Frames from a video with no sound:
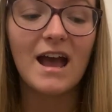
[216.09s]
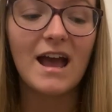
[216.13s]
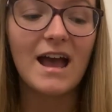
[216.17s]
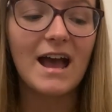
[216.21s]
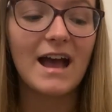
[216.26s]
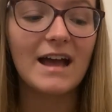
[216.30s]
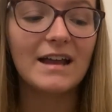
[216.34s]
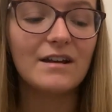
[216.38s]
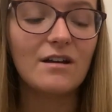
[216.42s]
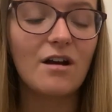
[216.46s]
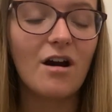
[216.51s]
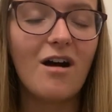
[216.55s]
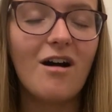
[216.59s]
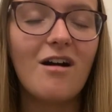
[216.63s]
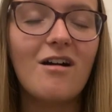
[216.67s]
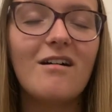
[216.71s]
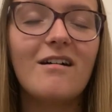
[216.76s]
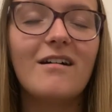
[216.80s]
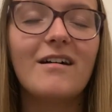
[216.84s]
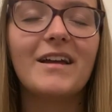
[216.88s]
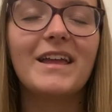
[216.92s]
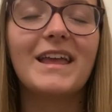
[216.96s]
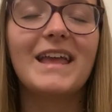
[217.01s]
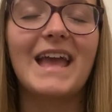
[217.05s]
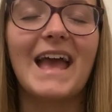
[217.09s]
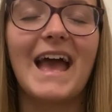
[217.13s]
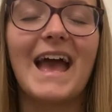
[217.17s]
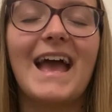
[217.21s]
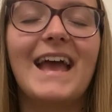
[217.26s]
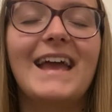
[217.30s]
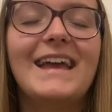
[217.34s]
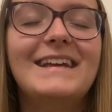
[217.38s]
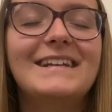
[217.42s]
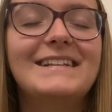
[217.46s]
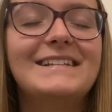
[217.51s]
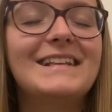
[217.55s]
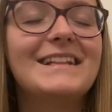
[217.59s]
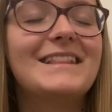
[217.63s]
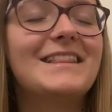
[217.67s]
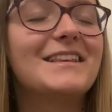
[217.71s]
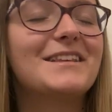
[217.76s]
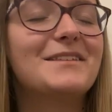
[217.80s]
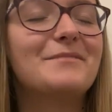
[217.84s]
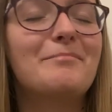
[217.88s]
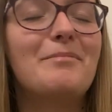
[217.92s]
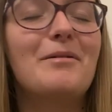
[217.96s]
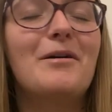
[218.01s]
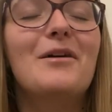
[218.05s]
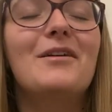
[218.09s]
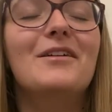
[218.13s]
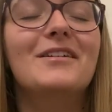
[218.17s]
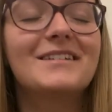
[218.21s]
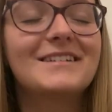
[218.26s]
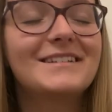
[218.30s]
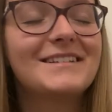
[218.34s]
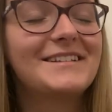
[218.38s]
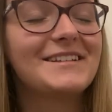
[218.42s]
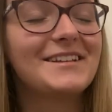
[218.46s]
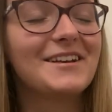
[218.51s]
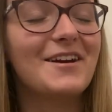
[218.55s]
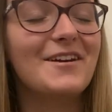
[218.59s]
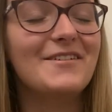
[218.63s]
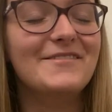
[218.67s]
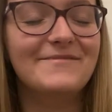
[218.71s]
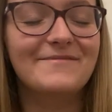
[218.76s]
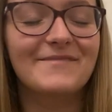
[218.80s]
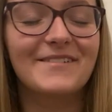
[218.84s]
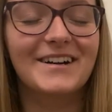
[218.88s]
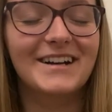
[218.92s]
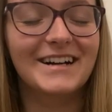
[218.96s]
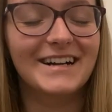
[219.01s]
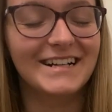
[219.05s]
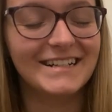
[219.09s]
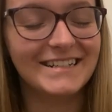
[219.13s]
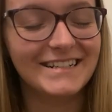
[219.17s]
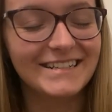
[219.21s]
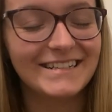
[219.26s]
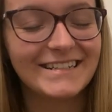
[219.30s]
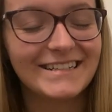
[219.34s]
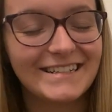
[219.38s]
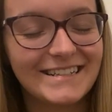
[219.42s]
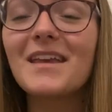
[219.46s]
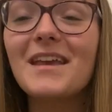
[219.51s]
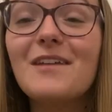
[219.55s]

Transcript: And I hated this book so much.